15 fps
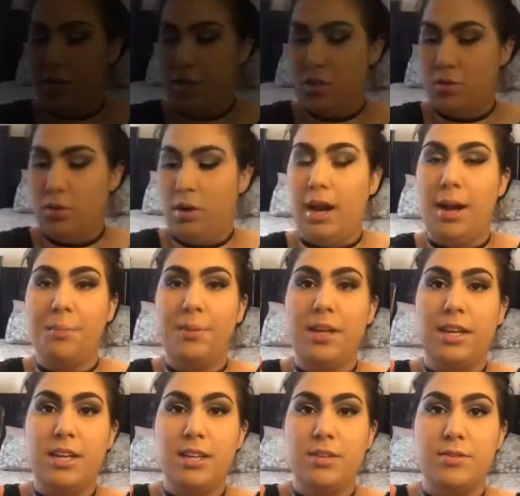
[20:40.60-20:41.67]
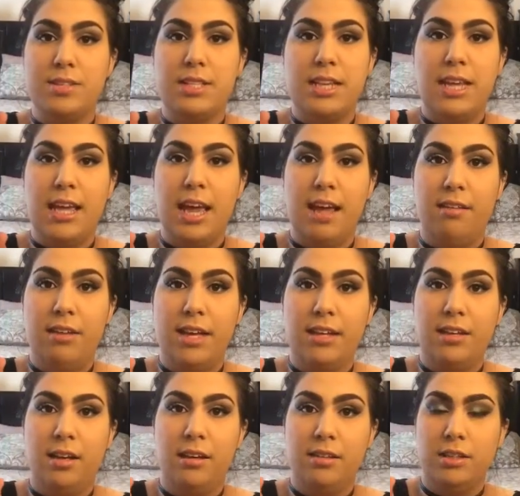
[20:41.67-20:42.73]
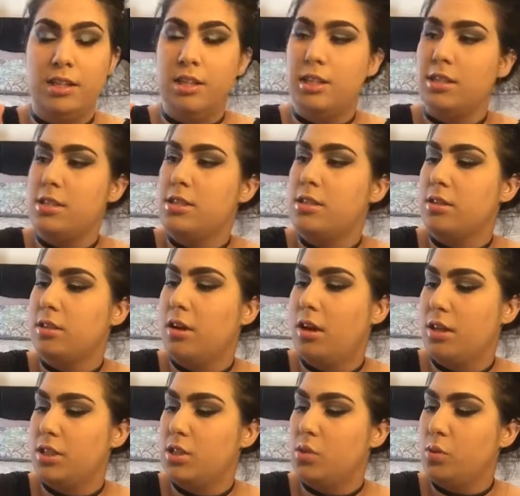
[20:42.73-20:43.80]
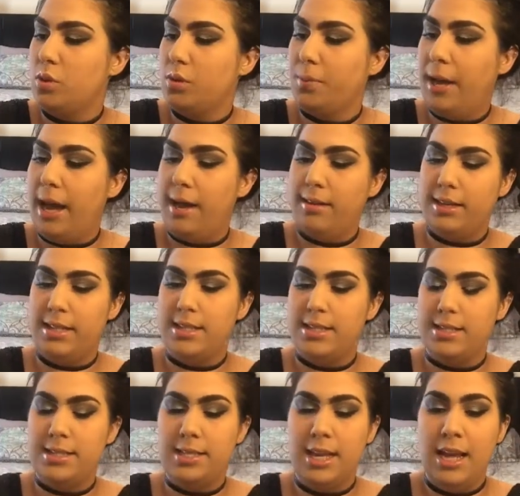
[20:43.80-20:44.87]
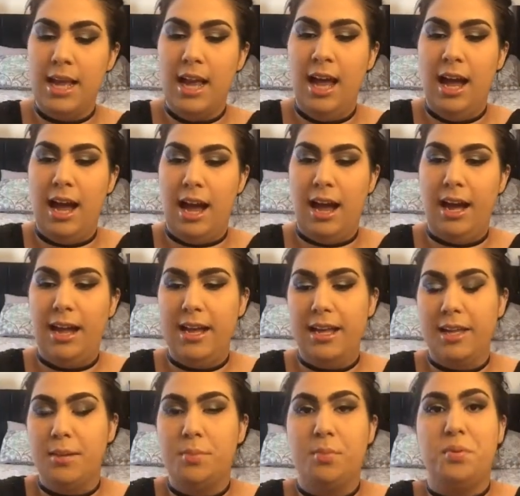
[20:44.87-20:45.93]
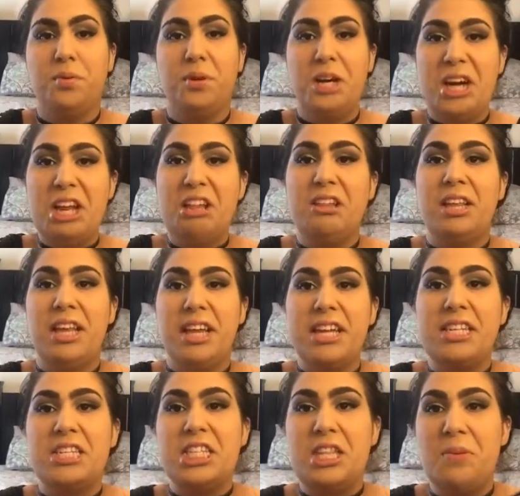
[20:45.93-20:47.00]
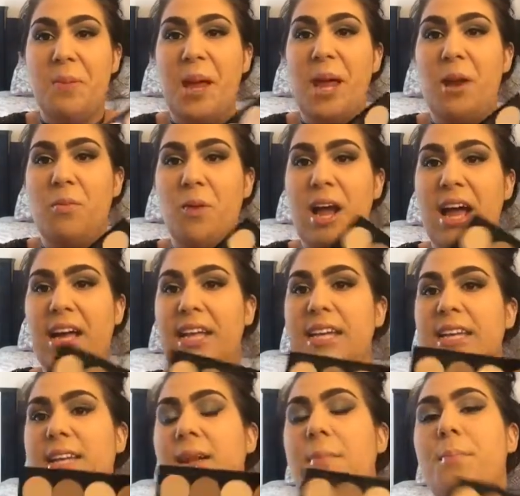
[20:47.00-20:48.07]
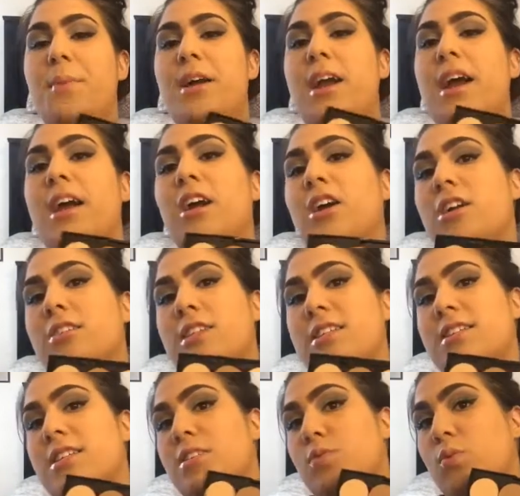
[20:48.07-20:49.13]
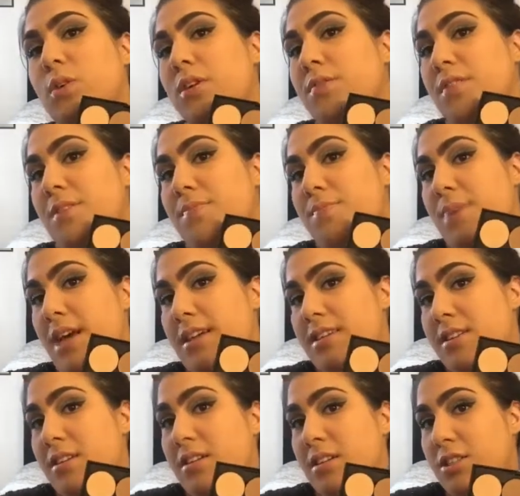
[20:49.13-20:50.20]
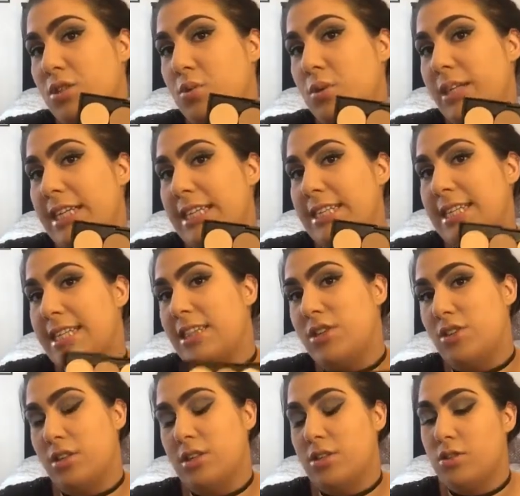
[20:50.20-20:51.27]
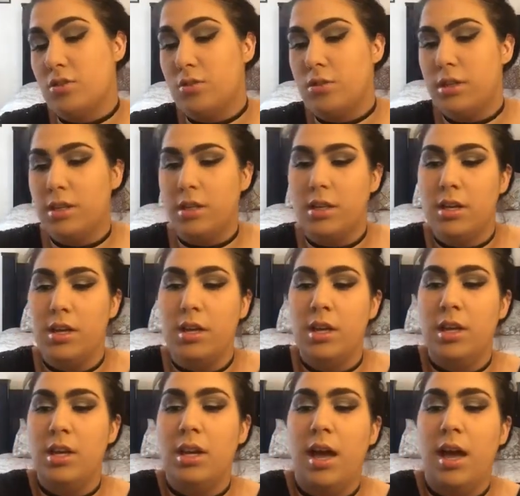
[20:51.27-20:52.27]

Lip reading: Contour, I'm gonna use the LA Colors contour palette. I am pretty late to the bandwagon, but I heard this is one of the best contour kits at the drugstore.